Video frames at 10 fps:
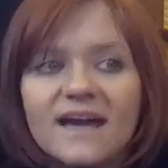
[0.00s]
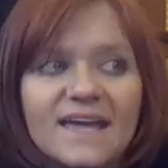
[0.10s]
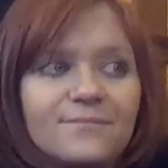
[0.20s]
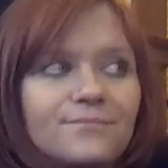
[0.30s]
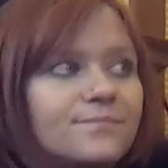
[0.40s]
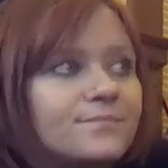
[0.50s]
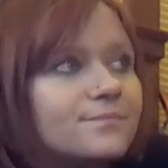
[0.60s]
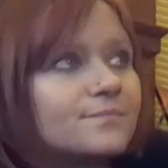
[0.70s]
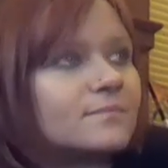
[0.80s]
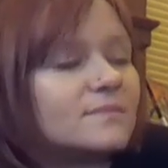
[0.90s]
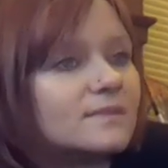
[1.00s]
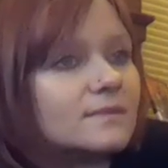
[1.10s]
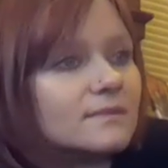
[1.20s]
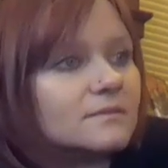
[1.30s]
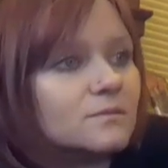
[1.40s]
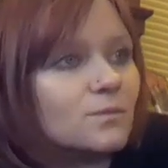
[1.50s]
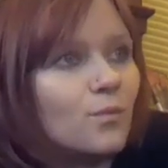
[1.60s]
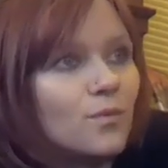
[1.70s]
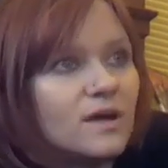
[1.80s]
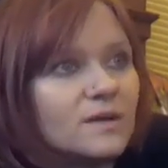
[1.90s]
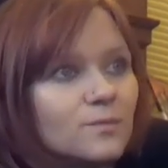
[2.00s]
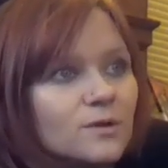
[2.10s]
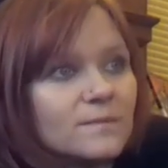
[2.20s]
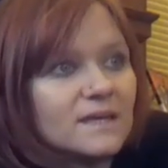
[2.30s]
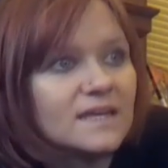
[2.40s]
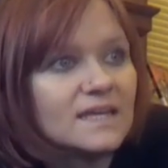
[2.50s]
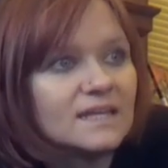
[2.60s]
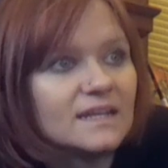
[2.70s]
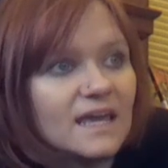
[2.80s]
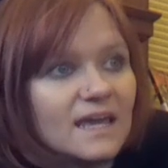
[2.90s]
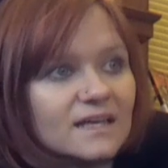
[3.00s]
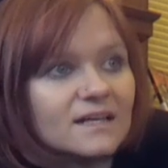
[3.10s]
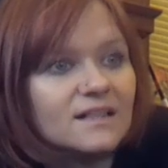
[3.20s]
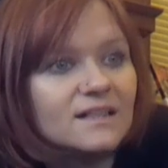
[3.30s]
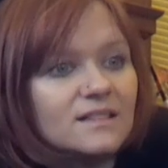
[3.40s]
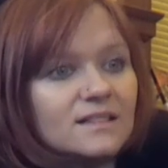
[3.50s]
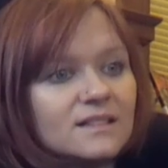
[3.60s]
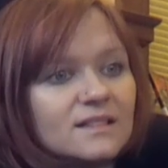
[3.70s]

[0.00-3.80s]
Great. One more big inhale.